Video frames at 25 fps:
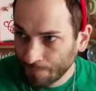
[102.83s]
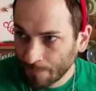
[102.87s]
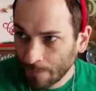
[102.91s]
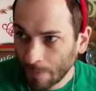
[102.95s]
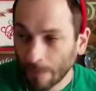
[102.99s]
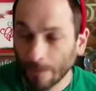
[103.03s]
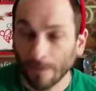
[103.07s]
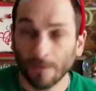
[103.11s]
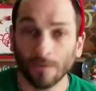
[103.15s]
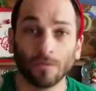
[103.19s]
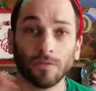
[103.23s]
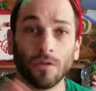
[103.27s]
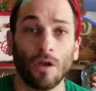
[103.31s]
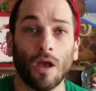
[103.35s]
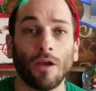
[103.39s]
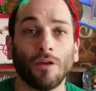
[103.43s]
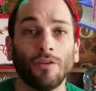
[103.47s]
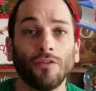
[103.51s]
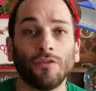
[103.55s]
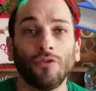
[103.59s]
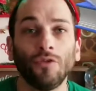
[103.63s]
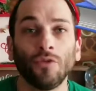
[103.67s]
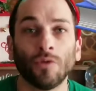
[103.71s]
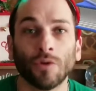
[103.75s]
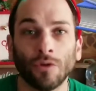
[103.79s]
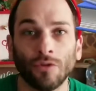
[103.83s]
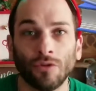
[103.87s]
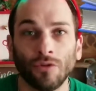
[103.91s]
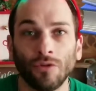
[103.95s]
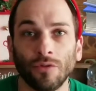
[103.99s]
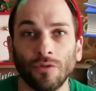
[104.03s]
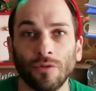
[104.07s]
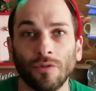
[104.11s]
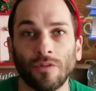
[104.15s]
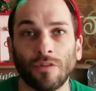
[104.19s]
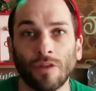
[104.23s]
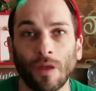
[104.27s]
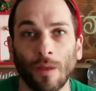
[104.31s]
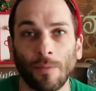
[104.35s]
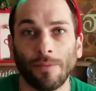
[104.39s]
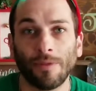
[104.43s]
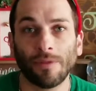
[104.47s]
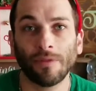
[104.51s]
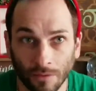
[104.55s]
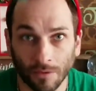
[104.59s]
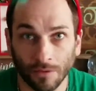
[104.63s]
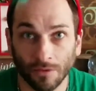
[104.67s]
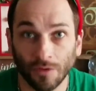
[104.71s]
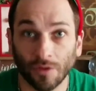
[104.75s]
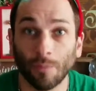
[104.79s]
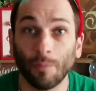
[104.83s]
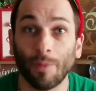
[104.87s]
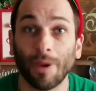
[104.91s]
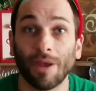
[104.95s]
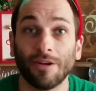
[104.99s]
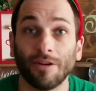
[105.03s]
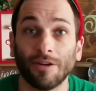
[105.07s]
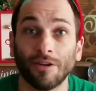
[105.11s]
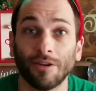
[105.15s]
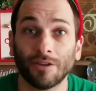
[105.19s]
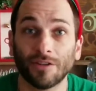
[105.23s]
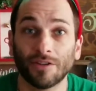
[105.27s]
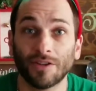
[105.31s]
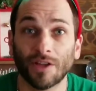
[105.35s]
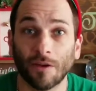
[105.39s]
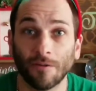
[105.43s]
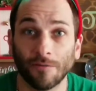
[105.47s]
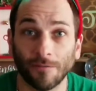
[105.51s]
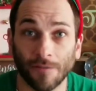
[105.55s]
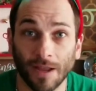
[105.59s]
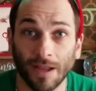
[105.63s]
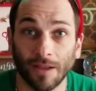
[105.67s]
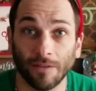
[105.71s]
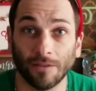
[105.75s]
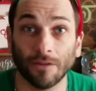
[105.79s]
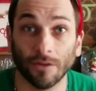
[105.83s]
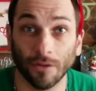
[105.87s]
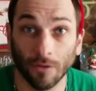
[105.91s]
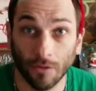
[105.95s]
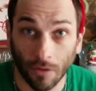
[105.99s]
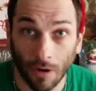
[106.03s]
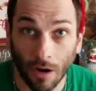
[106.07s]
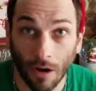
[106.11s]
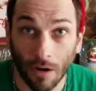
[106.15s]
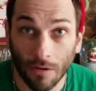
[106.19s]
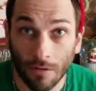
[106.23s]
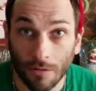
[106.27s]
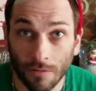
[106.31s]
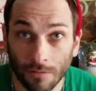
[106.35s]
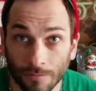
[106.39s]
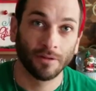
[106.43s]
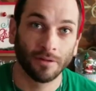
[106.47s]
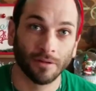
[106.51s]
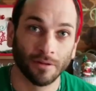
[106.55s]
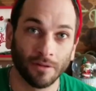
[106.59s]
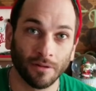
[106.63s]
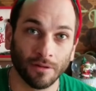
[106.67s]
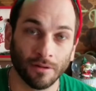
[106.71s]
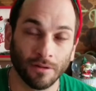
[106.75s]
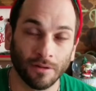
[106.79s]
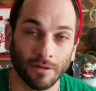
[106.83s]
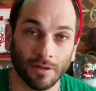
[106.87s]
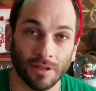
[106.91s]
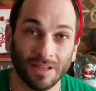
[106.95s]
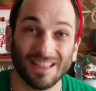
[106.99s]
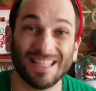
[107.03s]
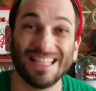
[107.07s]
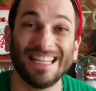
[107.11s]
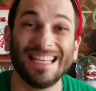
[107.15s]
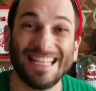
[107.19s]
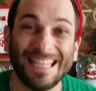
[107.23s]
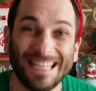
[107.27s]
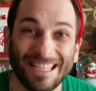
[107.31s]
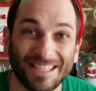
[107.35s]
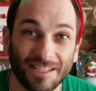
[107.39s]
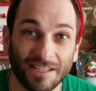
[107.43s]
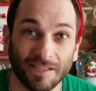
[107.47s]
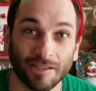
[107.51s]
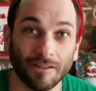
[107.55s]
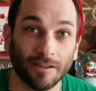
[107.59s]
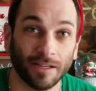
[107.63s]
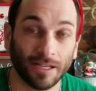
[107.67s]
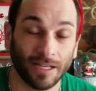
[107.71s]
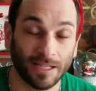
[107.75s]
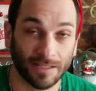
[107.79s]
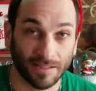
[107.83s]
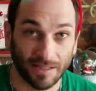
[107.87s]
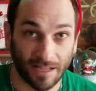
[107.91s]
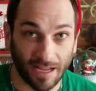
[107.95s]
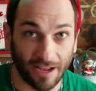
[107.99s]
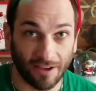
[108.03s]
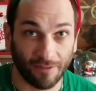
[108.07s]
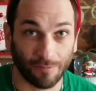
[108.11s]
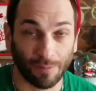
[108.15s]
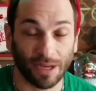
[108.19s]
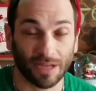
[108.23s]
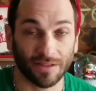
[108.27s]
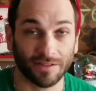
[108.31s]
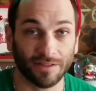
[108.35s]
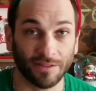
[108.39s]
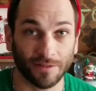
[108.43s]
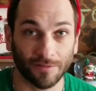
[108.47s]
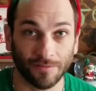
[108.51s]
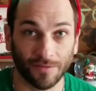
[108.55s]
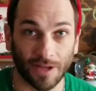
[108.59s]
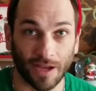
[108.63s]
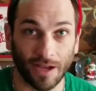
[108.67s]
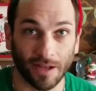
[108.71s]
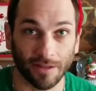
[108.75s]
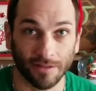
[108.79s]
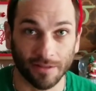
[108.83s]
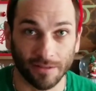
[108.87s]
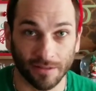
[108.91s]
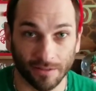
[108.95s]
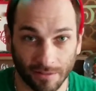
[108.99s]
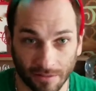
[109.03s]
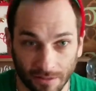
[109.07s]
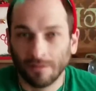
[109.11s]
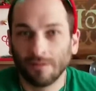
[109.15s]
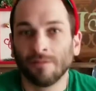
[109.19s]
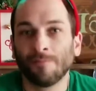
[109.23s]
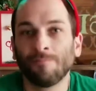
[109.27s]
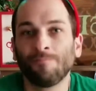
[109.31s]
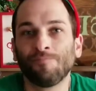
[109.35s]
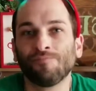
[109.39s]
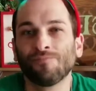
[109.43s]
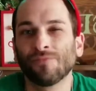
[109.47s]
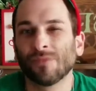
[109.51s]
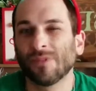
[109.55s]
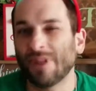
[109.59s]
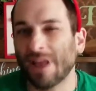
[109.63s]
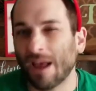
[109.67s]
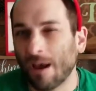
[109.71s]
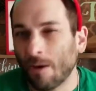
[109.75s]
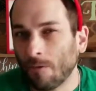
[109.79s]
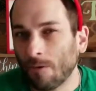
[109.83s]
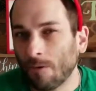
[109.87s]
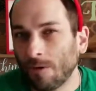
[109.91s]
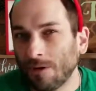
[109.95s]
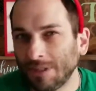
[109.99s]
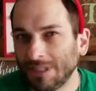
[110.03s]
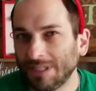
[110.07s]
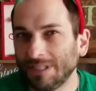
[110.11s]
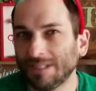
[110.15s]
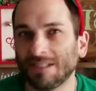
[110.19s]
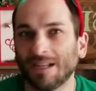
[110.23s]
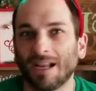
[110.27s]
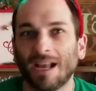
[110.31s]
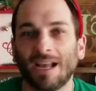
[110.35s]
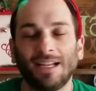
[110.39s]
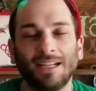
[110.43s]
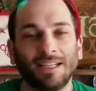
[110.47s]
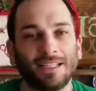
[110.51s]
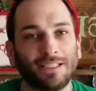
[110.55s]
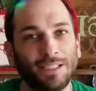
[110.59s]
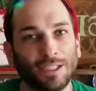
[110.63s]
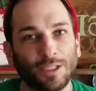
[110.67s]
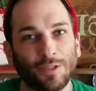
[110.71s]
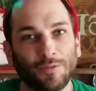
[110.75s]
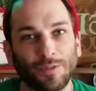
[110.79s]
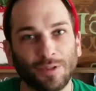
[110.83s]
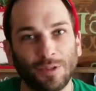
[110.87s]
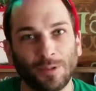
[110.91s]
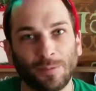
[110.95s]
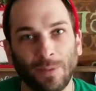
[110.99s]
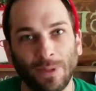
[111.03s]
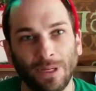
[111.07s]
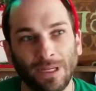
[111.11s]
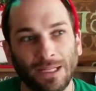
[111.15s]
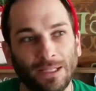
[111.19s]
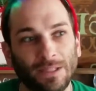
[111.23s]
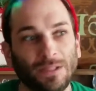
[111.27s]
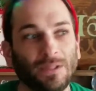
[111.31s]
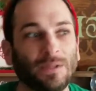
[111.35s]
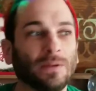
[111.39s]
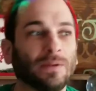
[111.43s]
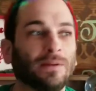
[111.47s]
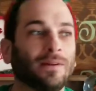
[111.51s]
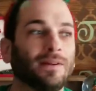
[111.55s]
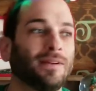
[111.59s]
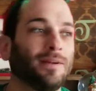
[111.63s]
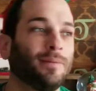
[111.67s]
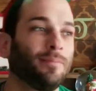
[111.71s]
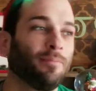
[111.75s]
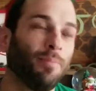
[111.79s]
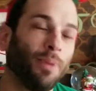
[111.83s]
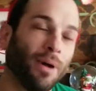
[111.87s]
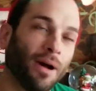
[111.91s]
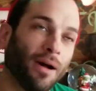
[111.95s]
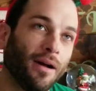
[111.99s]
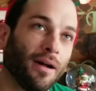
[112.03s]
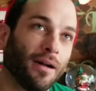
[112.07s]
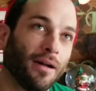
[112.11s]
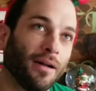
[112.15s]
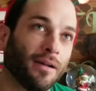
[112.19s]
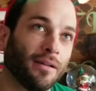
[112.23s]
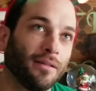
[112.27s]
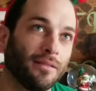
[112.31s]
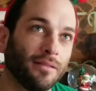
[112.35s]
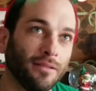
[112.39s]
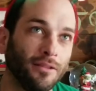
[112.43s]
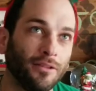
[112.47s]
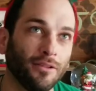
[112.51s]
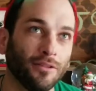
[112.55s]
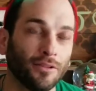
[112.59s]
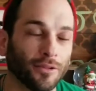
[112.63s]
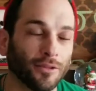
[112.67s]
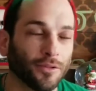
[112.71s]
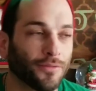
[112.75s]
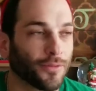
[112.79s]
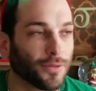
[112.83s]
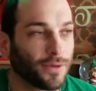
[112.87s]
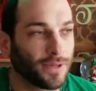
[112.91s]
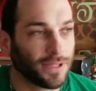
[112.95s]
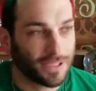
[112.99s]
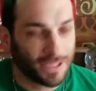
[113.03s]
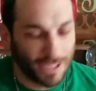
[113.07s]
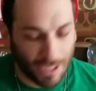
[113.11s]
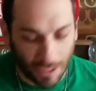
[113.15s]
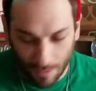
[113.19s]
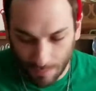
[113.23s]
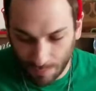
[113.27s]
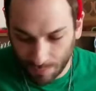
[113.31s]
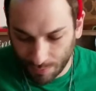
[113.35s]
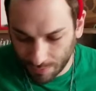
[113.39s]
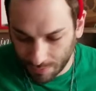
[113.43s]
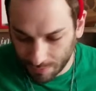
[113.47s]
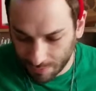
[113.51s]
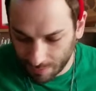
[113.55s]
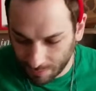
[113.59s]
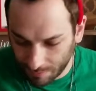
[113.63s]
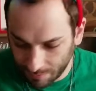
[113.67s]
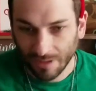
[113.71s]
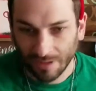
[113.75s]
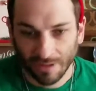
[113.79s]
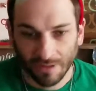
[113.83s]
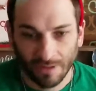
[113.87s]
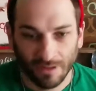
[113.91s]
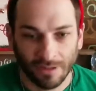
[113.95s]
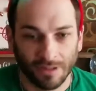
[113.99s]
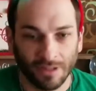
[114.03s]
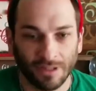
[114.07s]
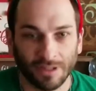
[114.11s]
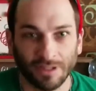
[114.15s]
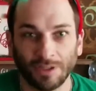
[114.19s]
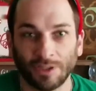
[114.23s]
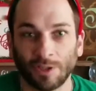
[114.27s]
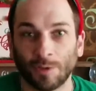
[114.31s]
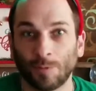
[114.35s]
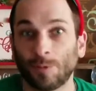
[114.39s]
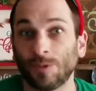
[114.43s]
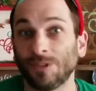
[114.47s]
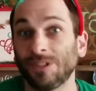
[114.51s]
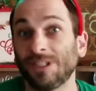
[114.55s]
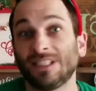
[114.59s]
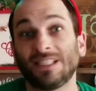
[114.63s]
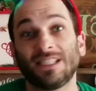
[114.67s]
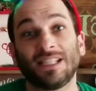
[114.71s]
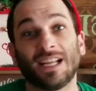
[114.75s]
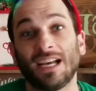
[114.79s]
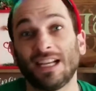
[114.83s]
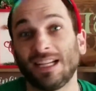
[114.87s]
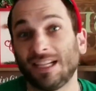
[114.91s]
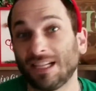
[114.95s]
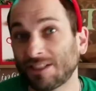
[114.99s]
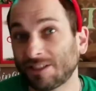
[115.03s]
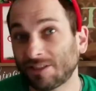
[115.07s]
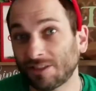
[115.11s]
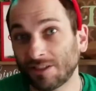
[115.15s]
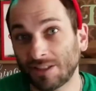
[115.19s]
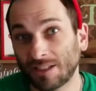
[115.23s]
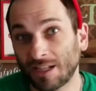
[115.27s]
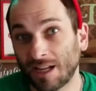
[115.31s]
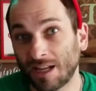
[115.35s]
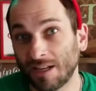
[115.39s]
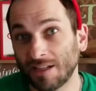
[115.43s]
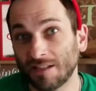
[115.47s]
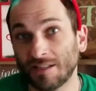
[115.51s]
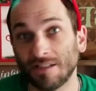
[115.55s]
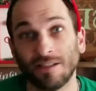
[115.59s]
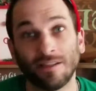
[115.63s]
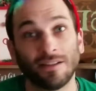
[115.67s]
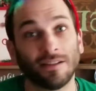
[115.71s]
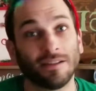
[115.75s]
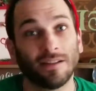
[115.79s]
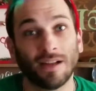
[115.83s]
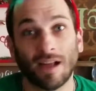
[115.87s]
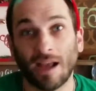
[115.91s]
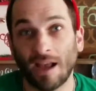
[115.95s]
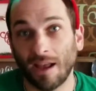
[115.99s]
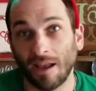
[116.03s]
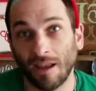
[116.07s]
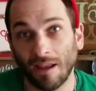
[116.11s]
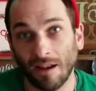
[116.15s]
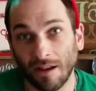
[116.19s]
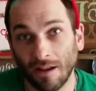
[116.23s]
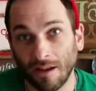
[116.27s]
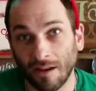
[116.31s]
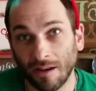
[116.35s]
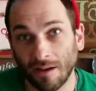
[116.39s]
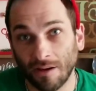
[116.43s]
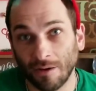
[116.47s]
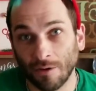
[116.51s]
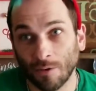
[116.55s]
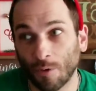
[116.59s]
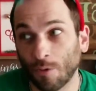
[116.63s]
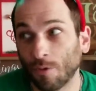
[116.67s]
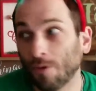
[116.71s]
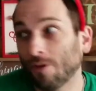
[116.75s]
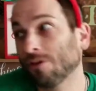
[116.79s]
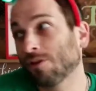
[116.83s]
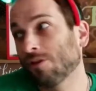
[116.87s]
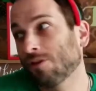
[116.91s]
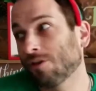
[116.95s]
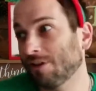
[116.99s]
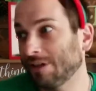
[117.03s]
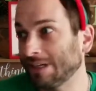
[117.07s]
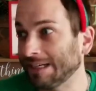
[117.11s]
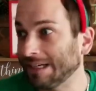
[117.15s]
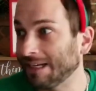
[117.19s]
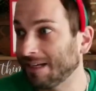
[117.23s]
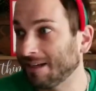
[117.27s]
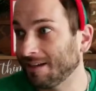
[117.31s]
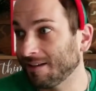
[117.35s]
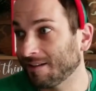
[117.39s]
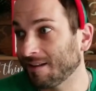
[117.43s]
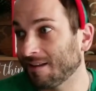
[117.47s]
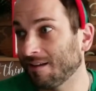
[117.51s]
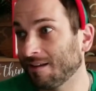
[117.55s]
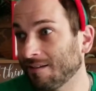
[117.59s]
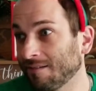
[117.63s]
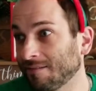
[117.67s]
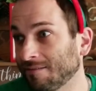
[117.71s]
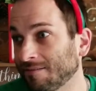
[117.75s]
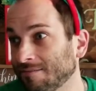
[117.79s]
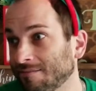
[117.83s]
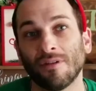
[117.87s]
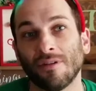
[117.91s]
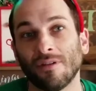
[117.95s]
As long as you are doing something to better yourself and to grow, the easier it is to have positive thoughts. And that one is kind of self-explanatory, but, for example, someone that's not exercising or dieting or learning anything